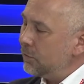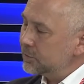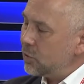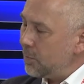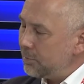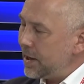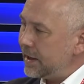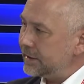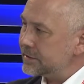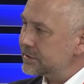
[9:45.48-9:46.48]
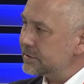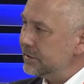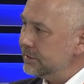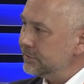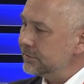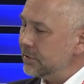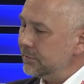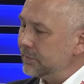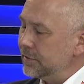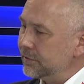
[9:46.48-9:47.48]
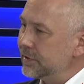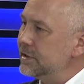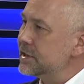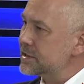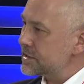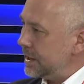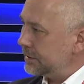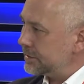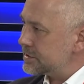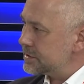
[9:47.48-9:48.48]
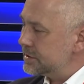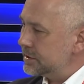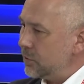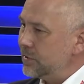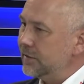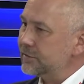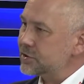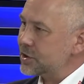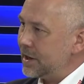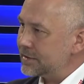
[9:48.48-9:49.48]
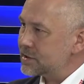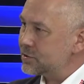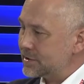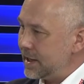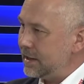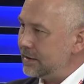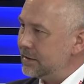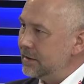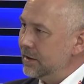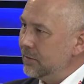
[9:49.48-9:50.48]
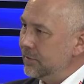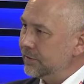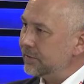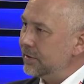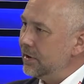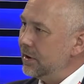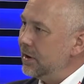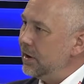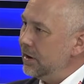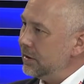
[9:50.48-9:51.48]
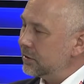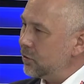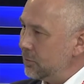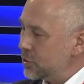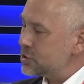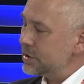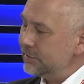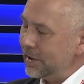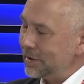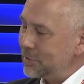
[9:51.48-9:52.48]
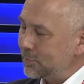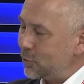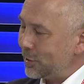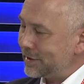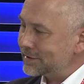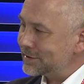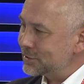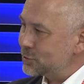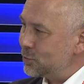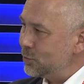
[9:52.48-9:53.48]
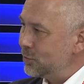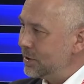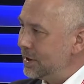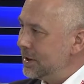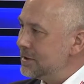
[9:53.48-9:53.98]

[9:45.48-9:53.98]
often combined from 3-year cycles. Now, we have the chance today with a commercially available product to